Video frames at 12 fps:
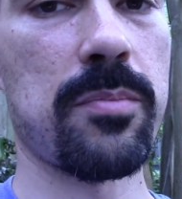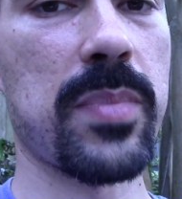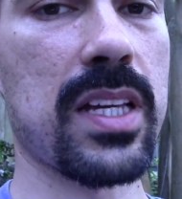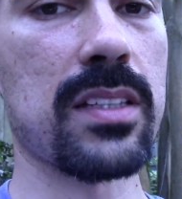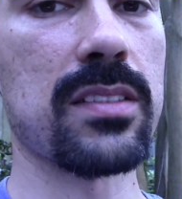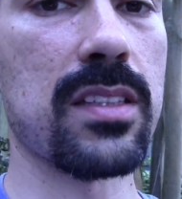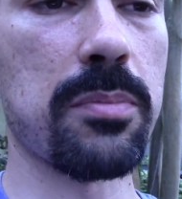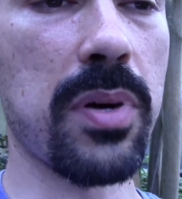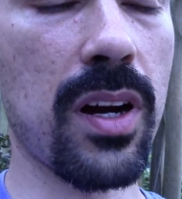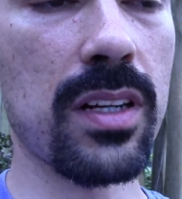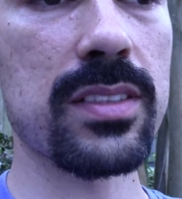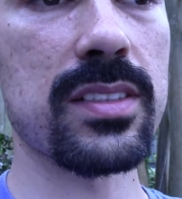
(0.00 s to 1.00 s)
because the
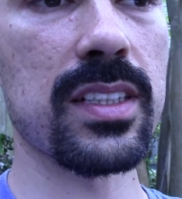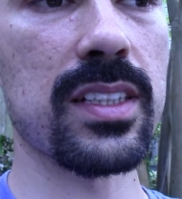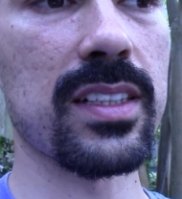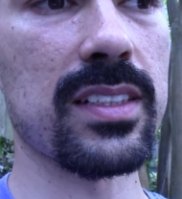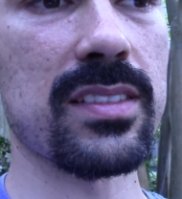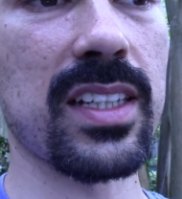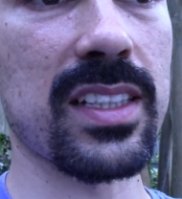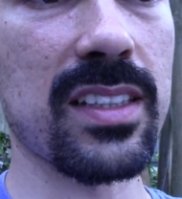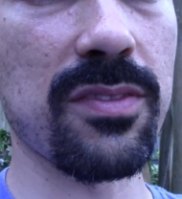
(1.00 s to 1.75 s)
parsing is like the